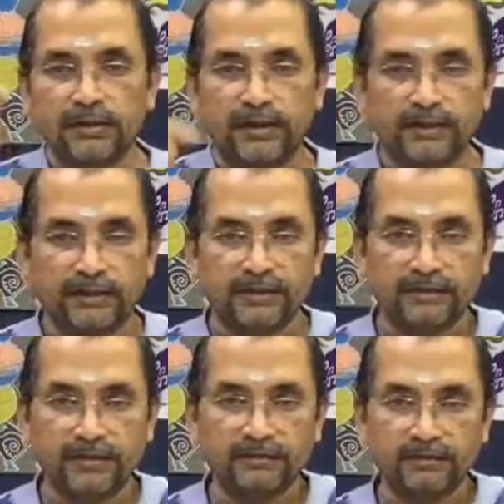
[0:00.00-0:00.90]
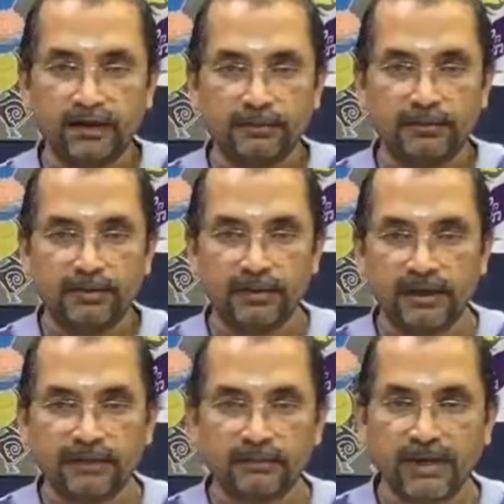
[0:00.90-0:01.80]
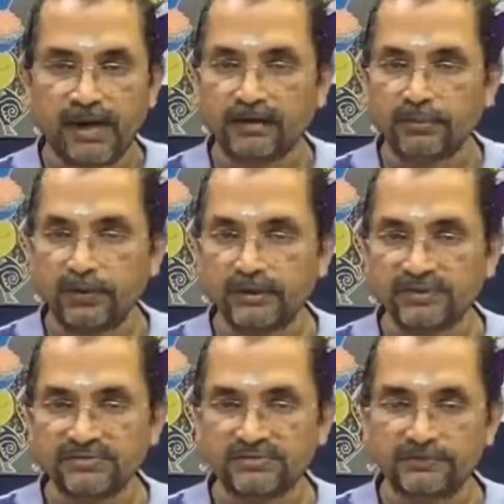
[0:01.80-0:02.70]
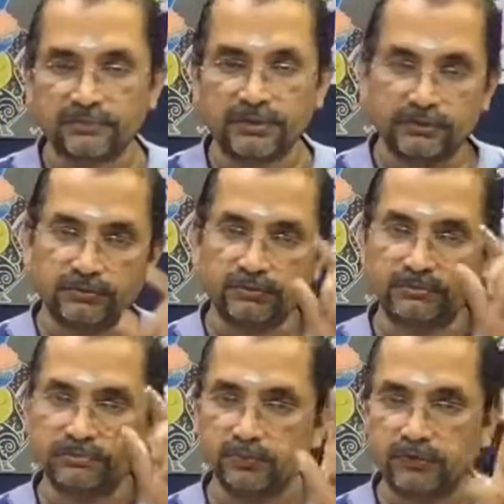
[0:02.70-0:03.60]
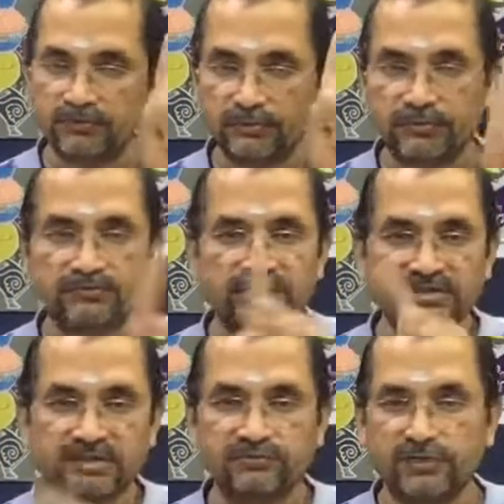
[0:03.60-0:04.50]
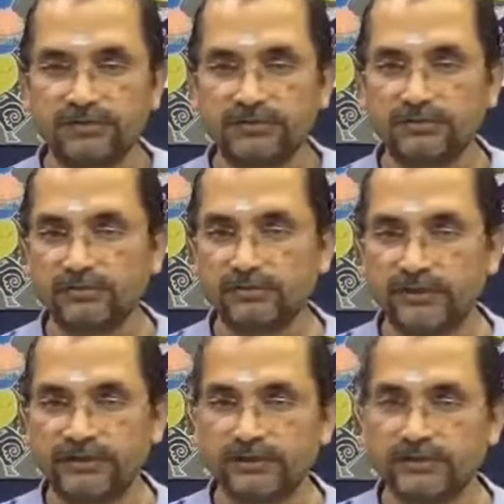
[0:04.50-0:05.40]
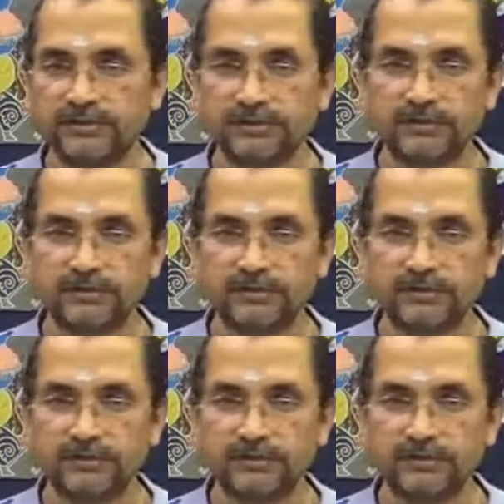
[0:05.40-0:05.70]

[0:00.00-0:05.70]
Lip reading: and the green and the black part is, both of them are facing front like this.